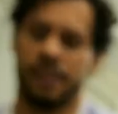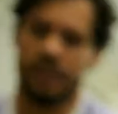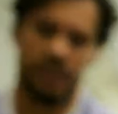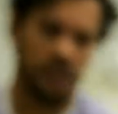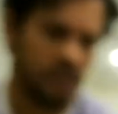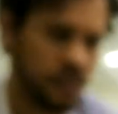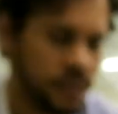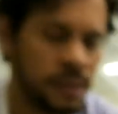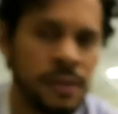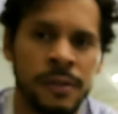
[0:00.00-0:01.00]

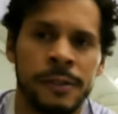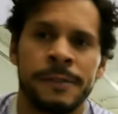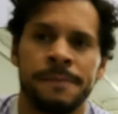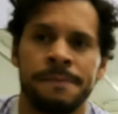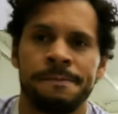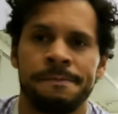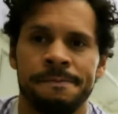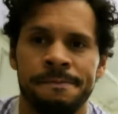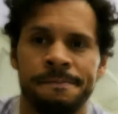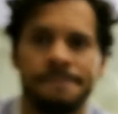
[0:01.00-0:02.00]

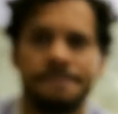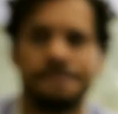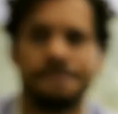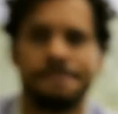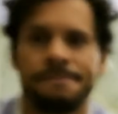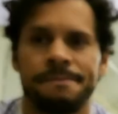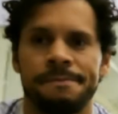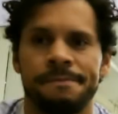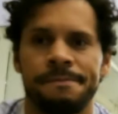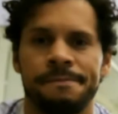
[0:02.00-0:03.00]

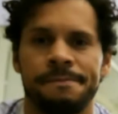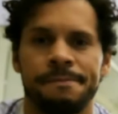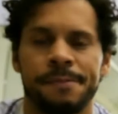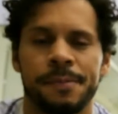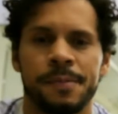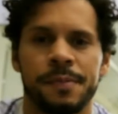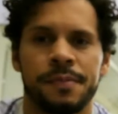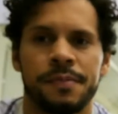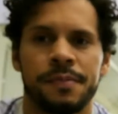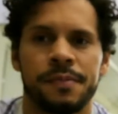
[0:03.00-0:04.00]

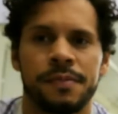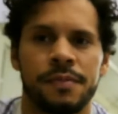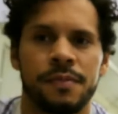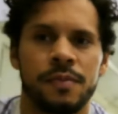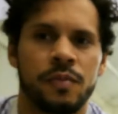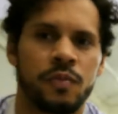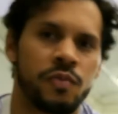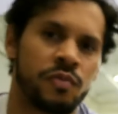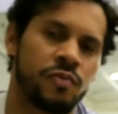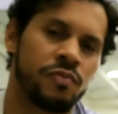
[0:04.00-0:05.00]

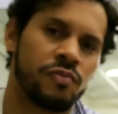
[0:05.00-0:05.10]
The person shown says nothing.